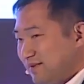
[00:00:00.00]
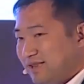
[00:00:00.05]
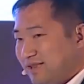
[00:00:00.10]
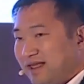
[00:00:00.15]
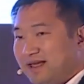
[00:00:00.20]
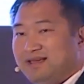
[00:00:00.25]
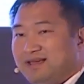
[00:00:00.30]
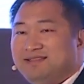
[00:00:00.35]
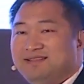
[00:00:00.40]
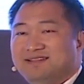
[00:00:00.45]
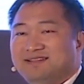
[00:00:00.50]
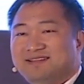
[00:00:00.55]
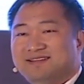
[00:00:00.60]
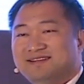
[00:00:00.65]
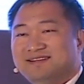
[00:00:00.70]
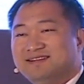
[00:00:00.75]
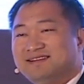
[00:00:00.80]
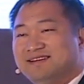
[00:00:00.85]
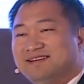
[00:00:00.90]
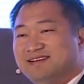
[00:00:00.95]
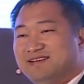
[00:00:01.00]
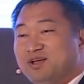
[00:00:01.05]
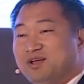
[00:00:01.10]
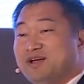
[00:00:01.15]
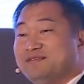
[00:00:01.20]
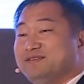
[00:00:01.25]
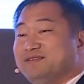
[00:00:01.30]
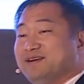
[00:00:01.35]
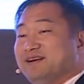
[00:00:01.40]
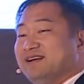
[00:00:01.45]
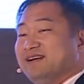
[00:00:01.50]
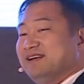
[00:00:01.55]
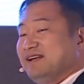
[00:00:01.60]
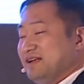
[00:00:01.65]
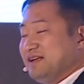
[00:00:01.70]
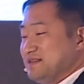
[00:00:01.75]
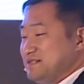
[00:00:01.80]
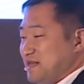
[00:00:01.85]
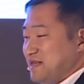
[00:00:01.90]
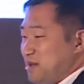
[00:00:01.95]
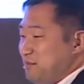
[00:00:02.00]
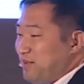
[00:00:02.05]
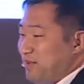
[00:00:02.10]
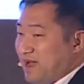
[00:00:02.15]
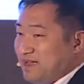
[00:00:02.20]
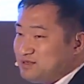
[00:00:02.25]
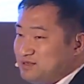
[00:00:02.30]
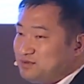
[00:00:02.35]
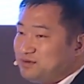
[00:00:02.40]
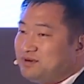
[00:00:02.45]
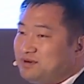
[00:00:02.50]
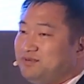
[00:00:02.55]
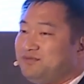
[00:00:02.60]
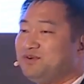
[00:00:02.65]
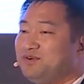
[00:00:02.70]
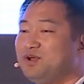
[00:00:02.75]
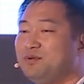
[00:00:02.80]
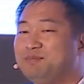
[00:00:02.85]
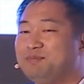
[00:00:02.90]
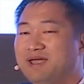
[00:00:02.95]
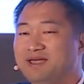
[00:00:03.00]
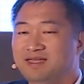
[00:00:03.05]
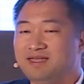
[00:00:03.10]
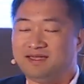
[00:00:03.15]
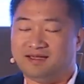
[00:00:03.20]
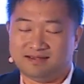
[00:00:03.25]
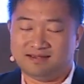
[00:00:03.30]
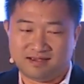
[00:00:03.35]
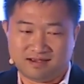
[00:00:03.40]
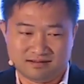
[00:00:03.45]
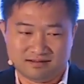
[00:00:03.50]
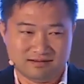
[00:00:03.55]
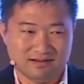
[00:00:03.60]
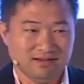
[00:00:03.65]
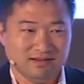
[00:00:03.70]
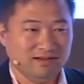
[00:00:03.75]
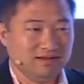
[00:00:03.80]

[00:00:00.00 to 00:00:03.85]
Then you have same password for your banking account,